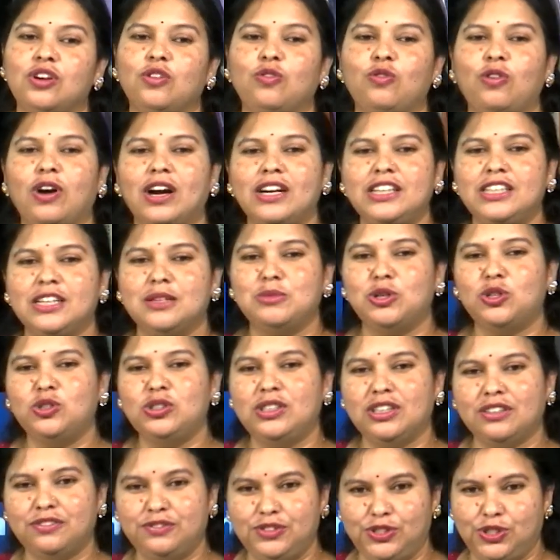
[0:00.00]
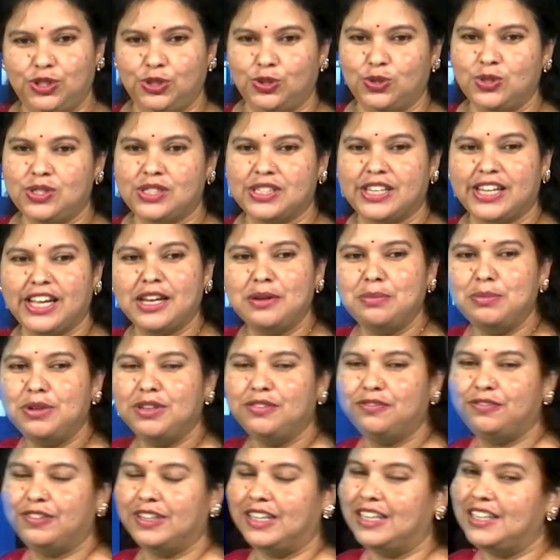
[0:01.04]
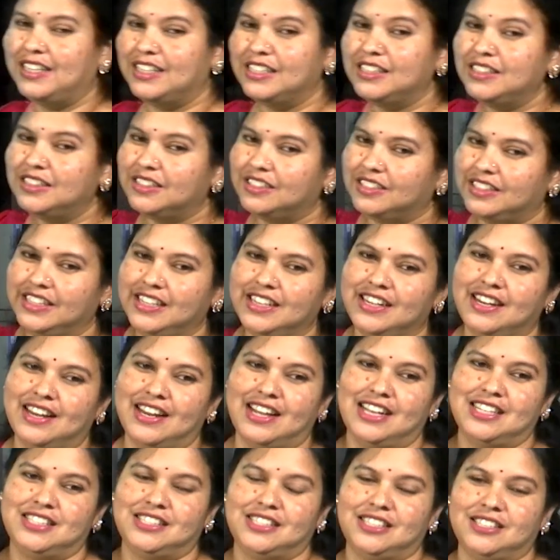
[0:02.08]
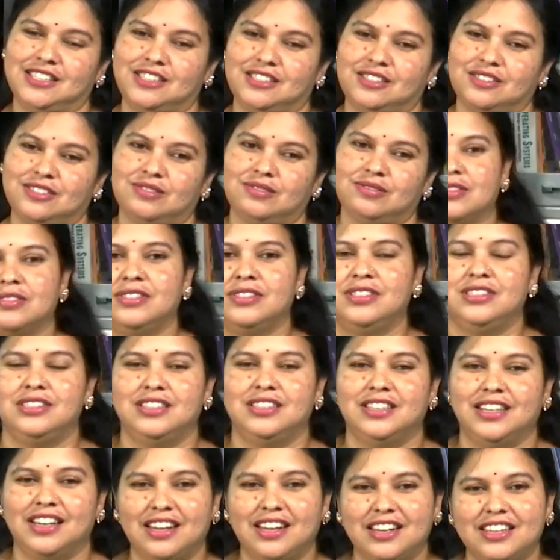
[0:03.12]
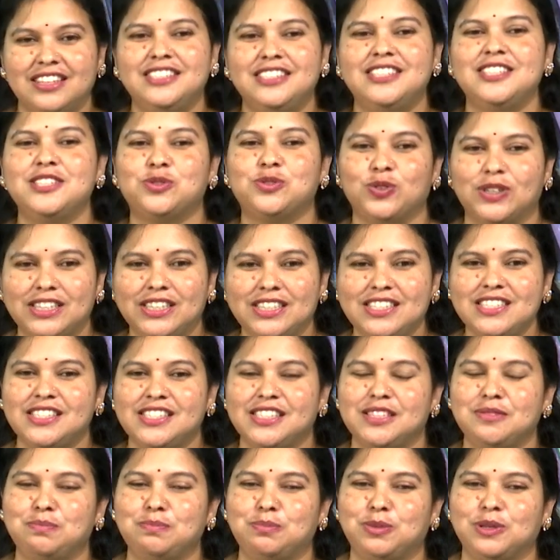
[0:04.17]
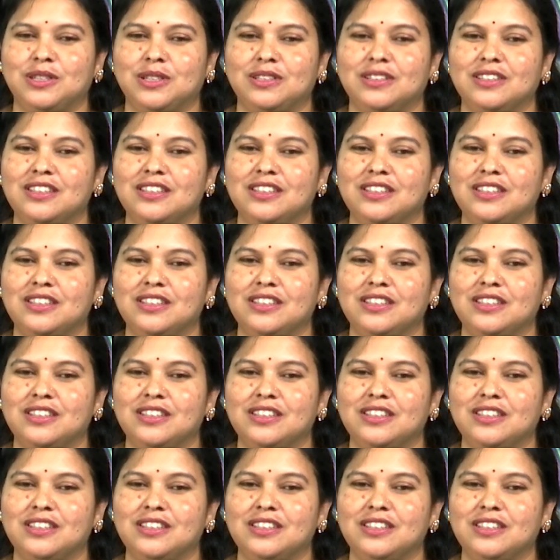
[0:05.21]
what amount of juice can be filled in 3 glasses? Yeah, it is very simple.